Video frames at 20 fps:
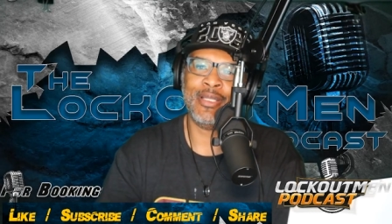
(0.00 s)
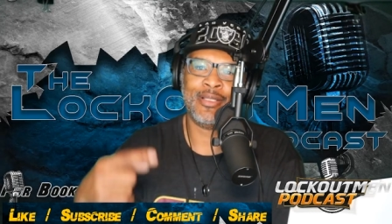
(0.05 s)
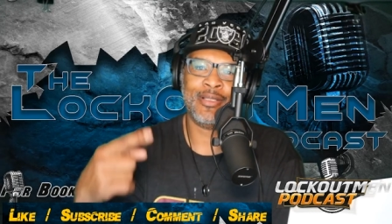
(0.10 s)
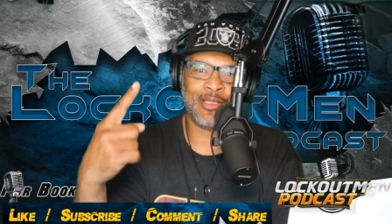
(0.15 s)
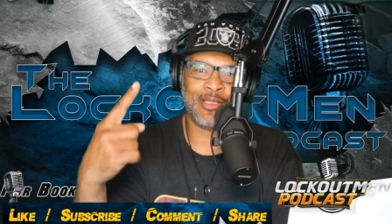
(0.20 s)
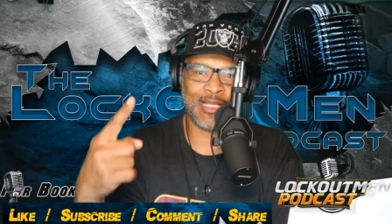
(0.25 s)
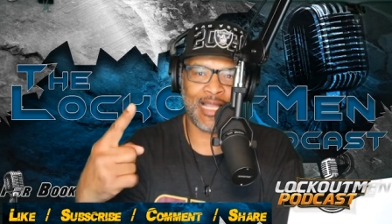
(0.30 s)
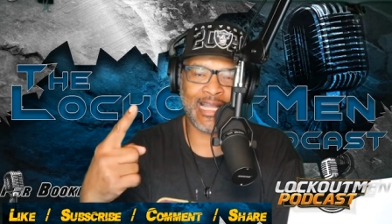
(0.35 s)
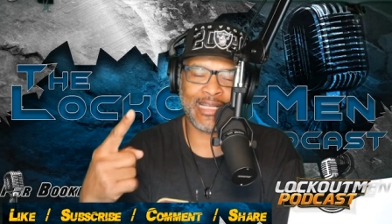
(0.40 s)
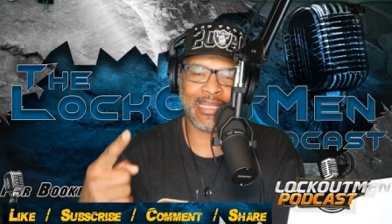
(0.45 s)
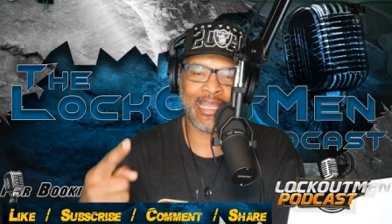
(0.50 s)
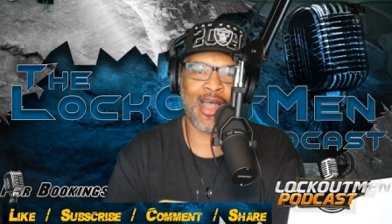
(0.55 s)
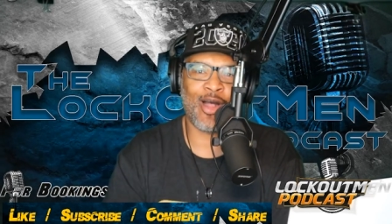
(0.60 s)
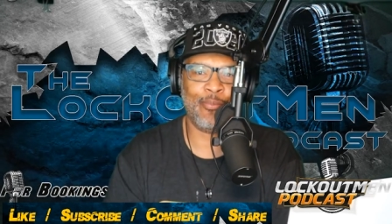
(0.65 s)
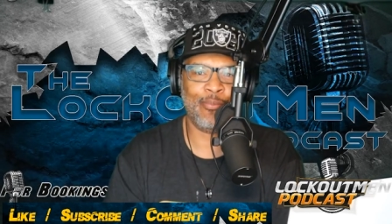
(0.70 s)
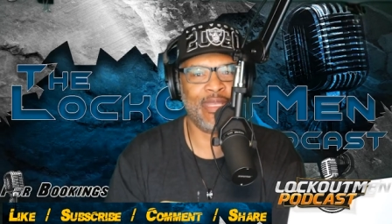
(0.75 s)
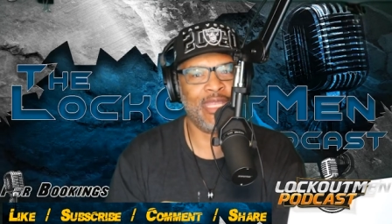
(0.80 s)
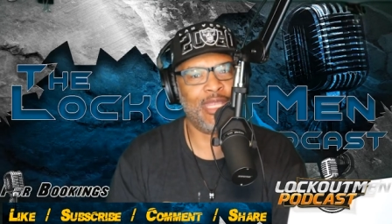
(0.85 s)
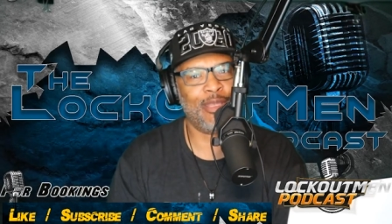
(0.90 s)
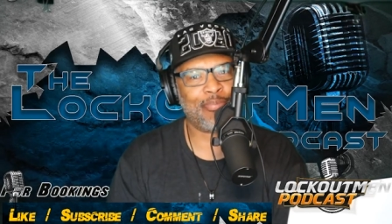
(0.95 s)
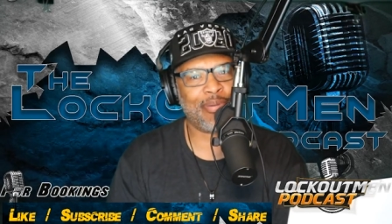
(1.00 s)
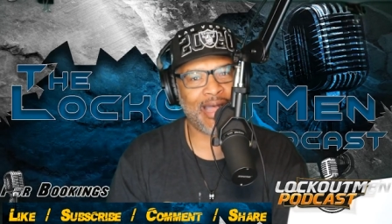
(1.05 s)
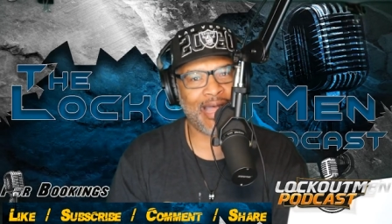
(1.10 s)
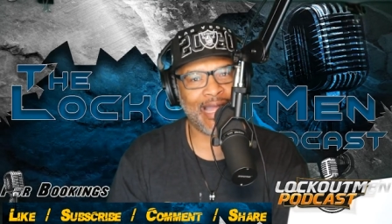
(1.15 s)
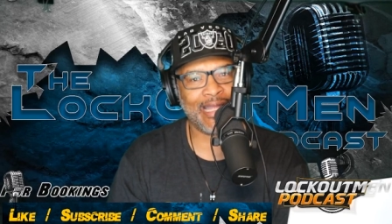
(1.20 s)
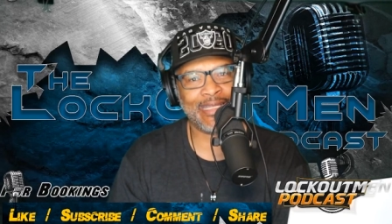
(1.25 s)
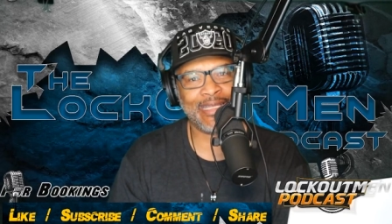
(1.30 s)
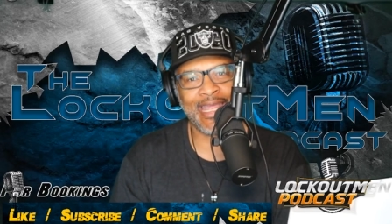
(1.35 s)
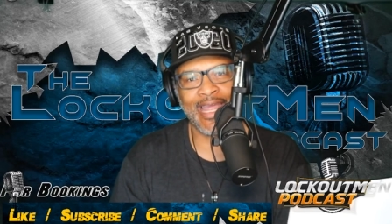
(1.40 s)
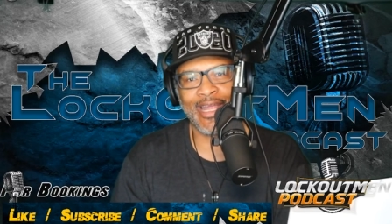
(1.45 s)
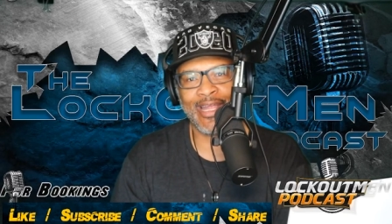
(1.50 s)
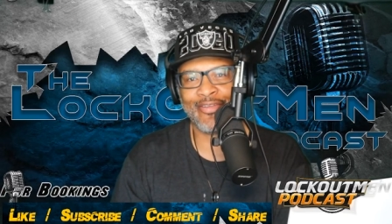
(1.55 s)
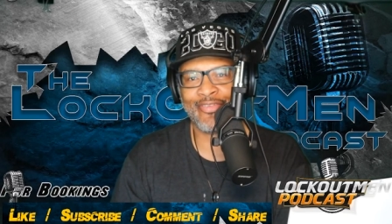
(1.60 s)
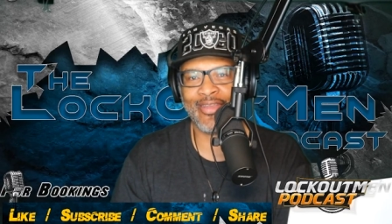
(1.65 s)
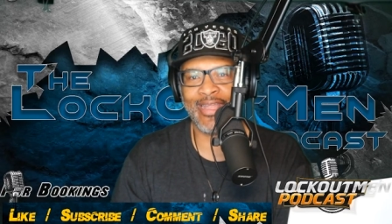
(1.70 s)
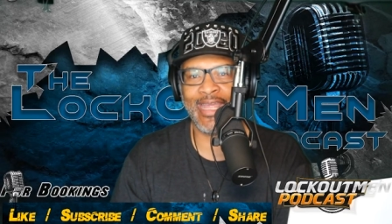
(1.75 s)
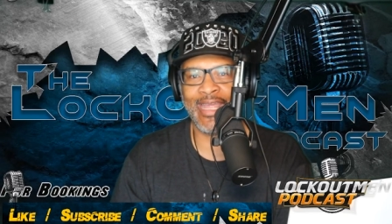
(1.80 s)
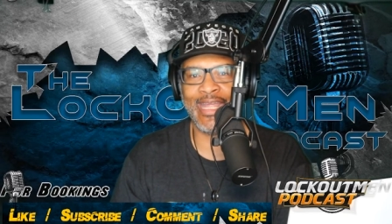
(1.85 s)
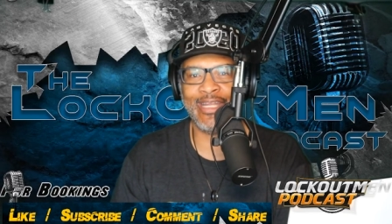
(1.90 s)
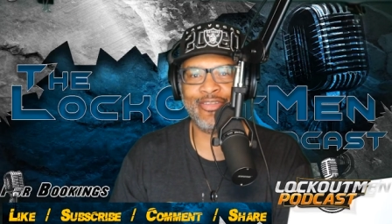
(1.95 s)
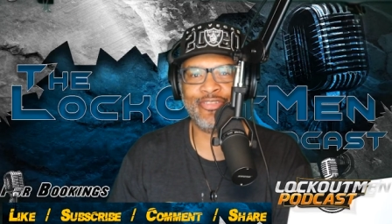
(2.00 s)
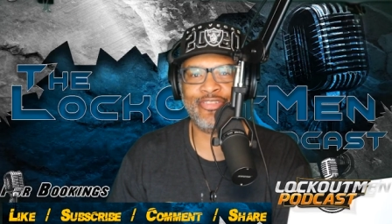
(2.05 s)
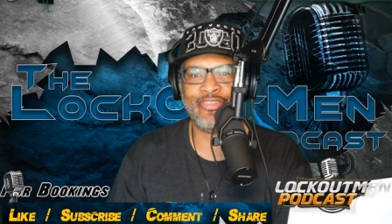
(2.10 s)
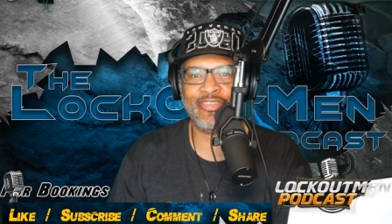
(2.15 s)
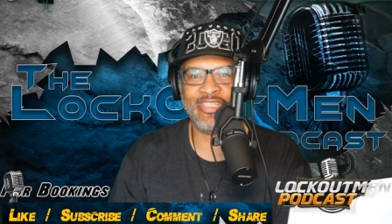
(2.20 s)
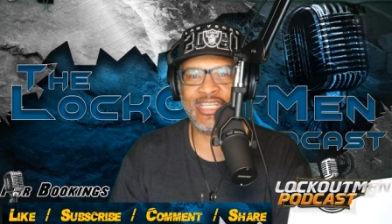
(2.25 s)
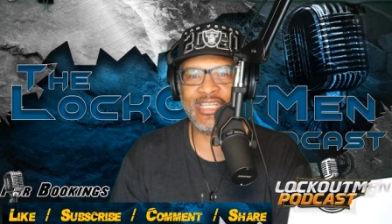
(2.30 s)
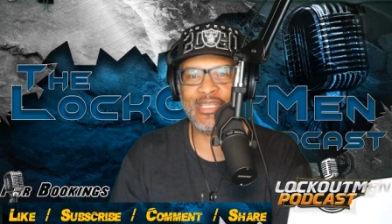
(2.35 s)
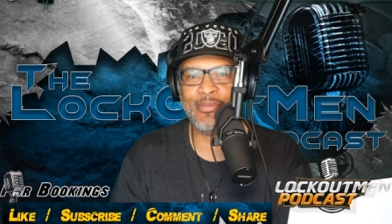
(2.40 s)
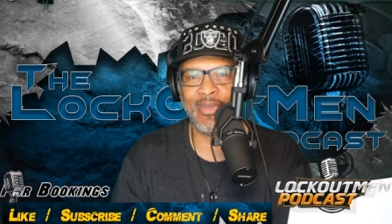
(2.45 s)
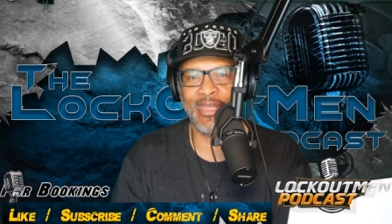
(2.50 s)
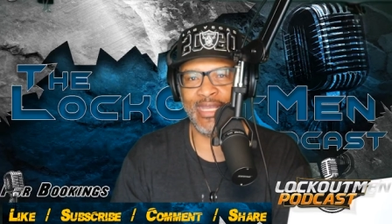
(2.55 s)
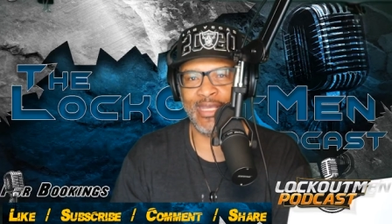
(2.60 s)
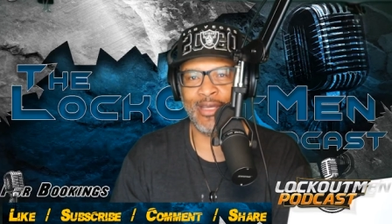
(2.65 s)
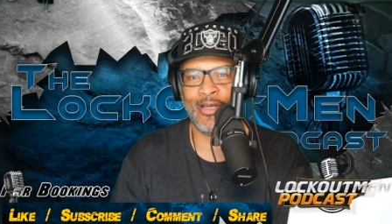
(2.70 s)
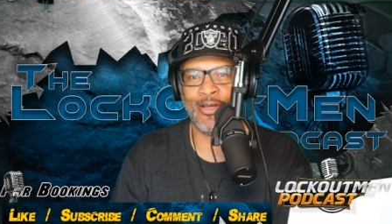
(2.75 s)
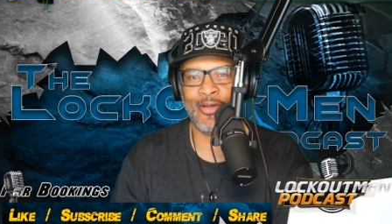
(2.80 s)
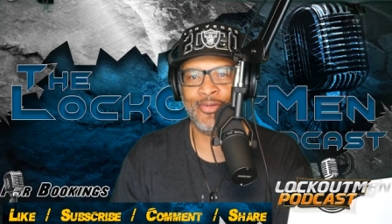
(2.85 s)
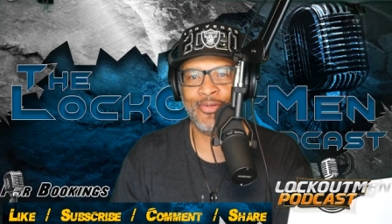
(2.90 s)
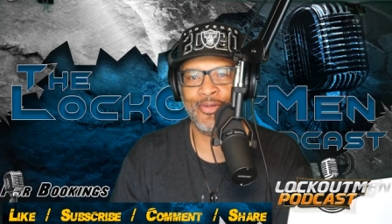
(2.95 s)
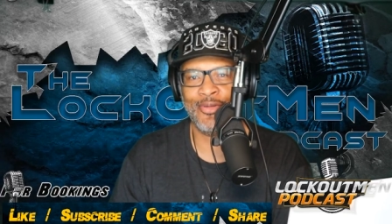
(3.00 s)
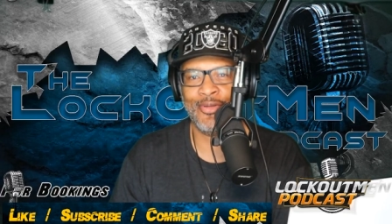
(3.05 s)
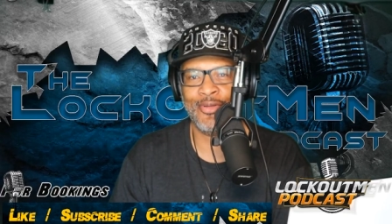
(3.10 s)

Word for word: lockout men podcast at gmail